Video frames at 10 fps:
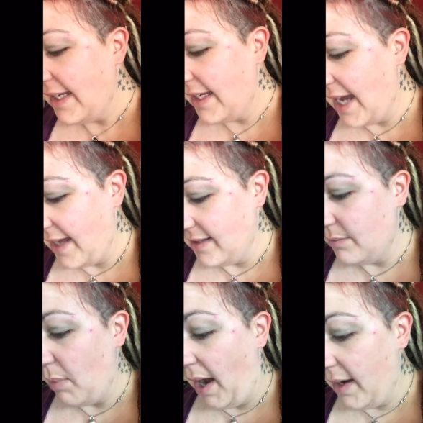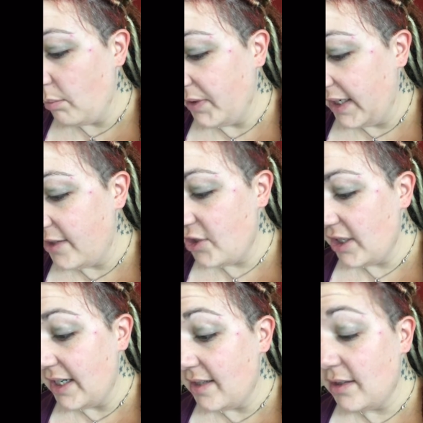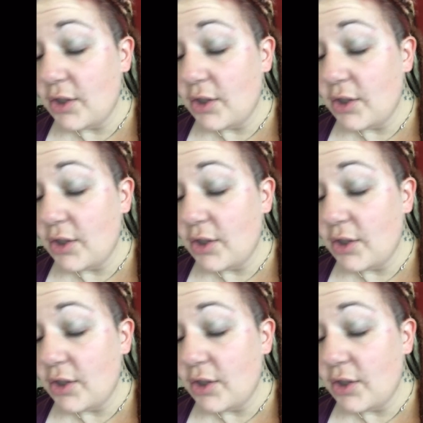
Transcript: Yes, my bleach is